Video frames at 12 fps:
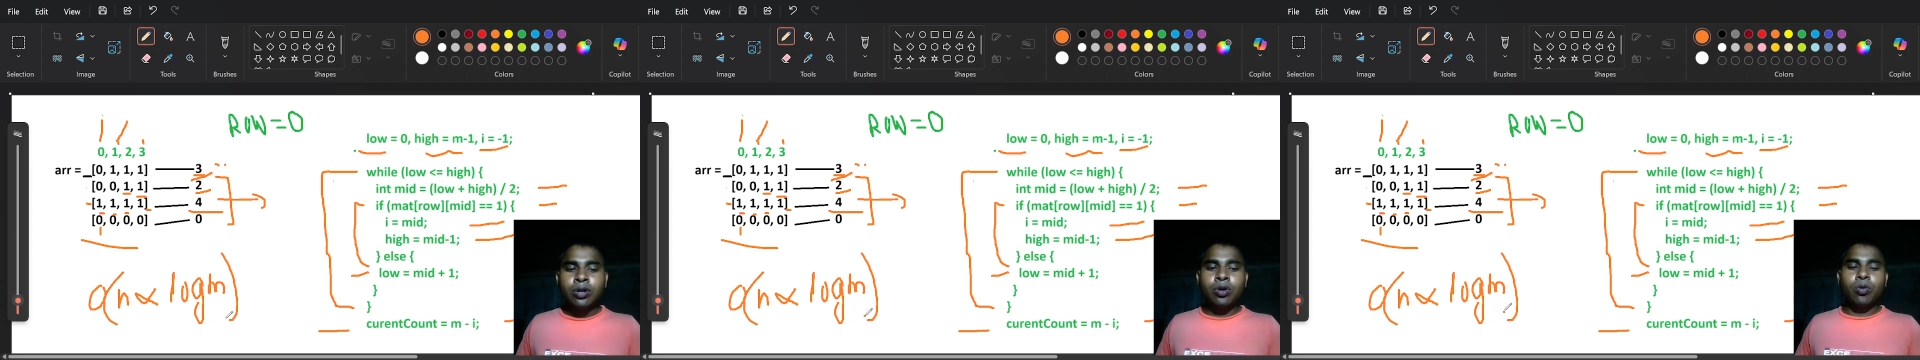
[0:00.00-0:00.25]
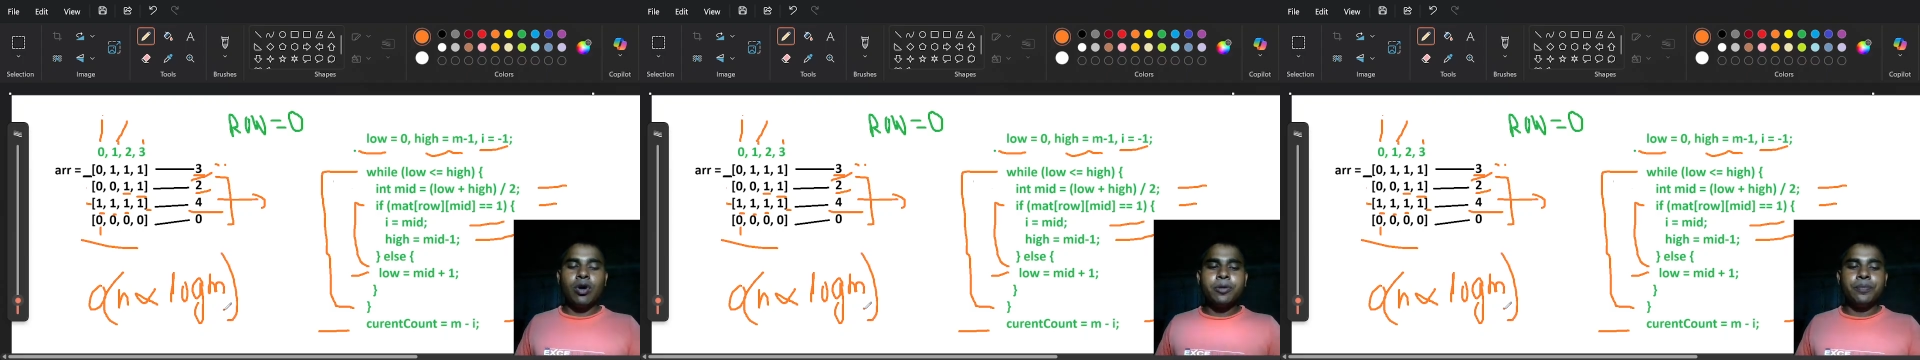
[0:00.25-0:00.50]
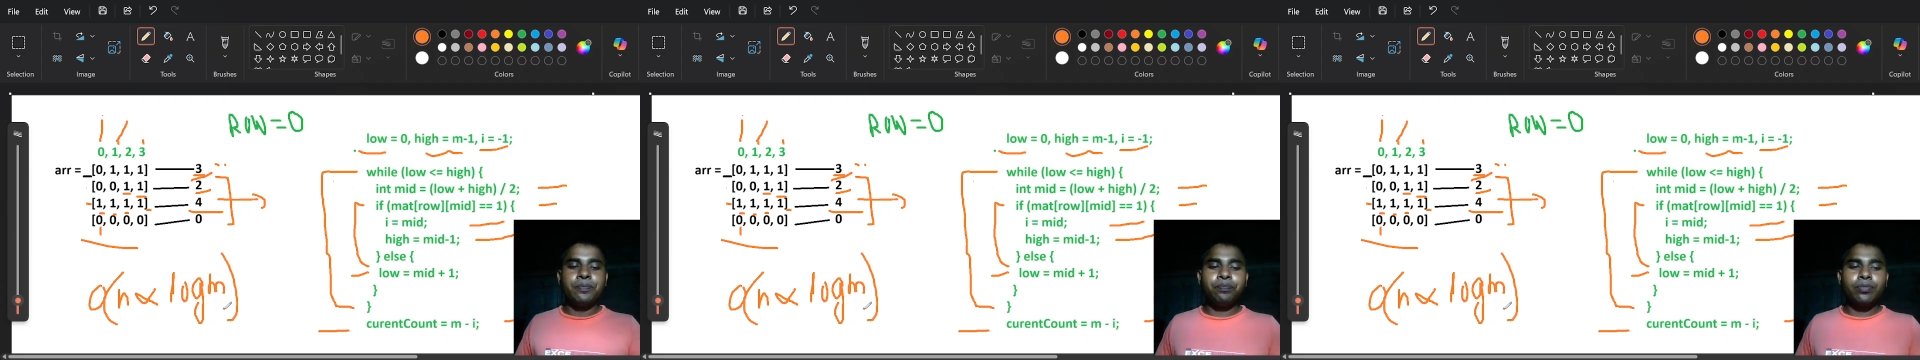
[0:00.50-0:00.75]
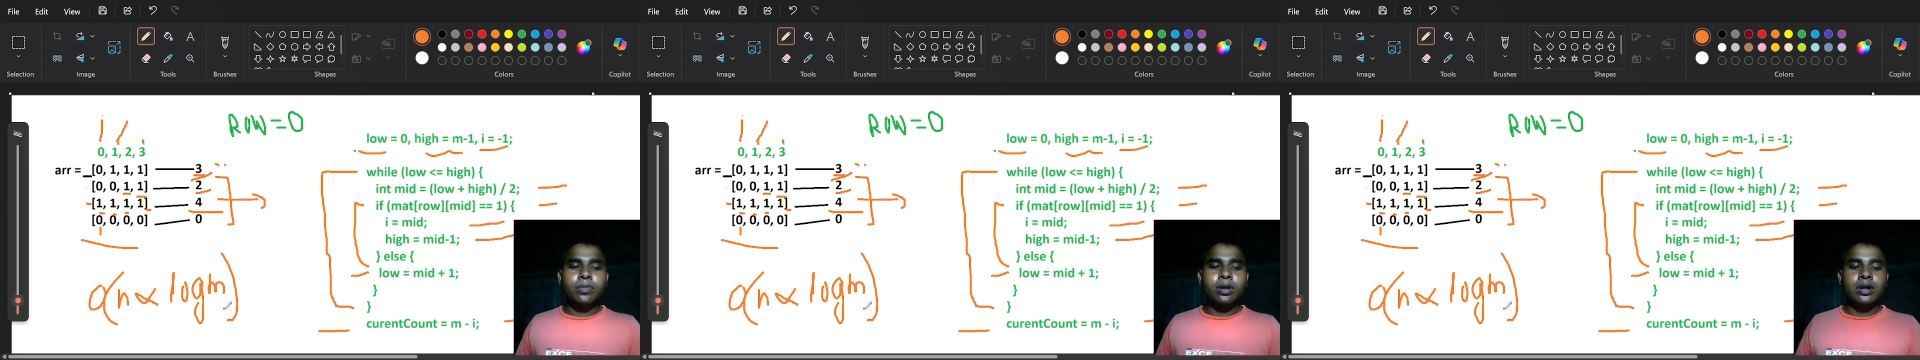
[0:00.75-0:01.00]

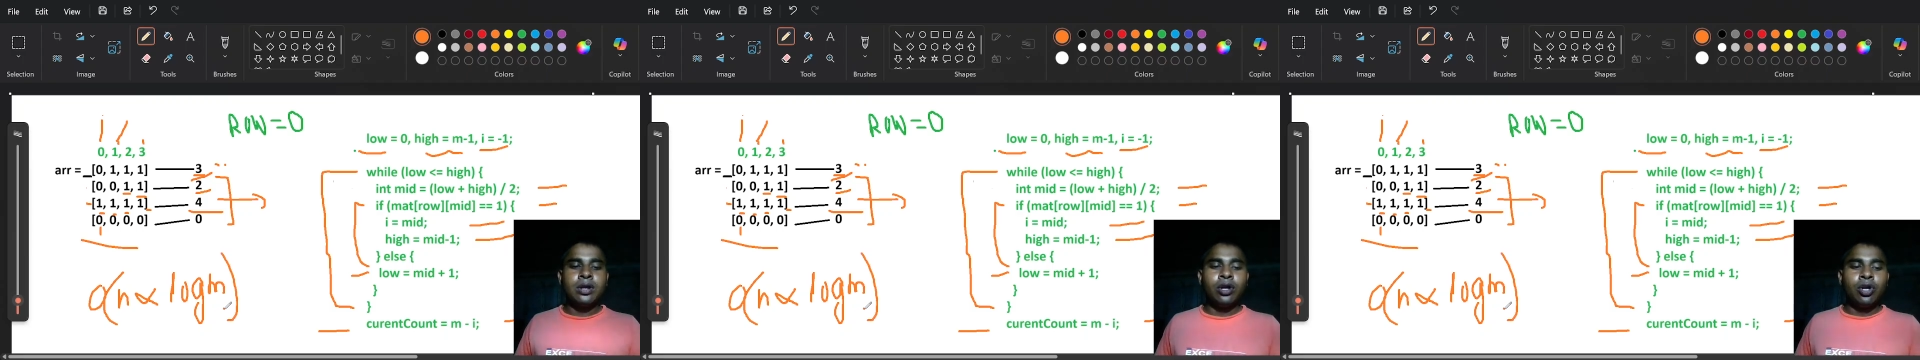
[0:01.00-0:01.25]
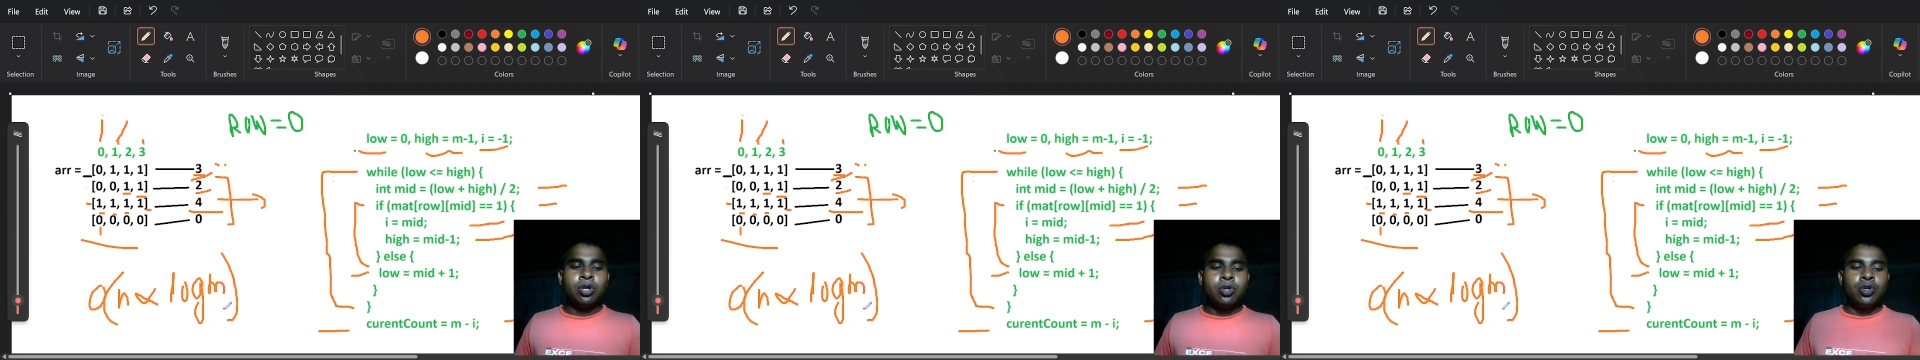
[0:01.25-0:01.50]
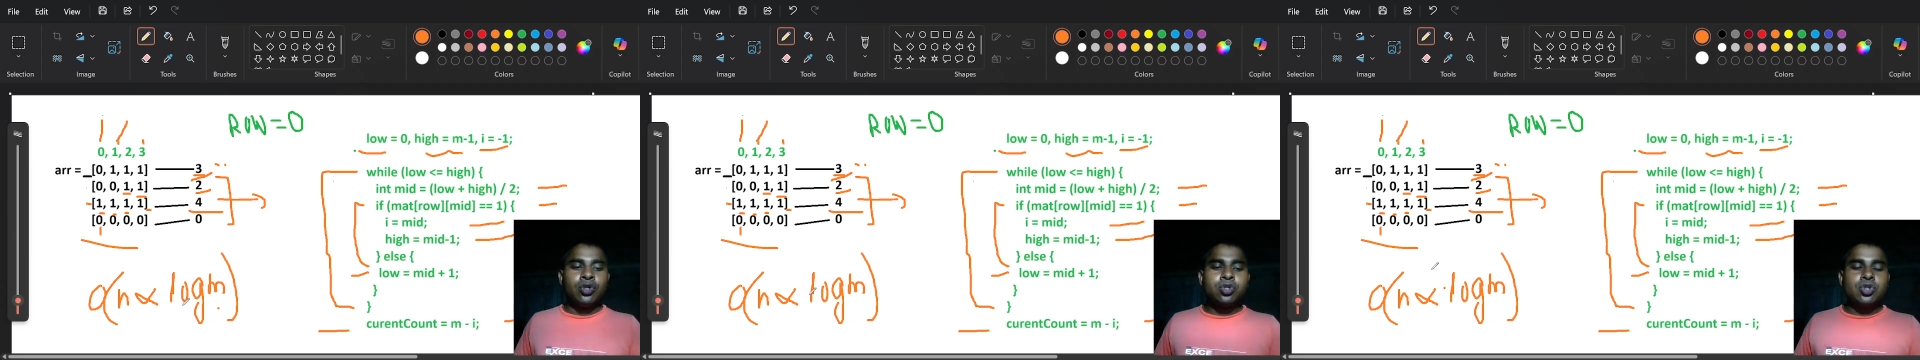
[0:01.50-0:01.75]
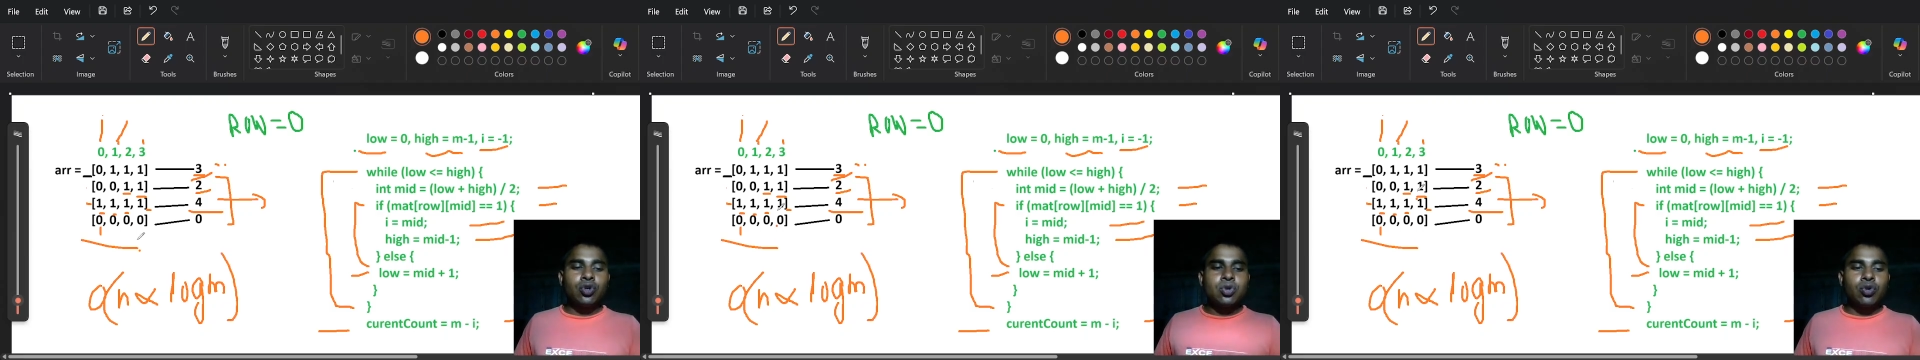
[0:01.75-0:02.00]
column. So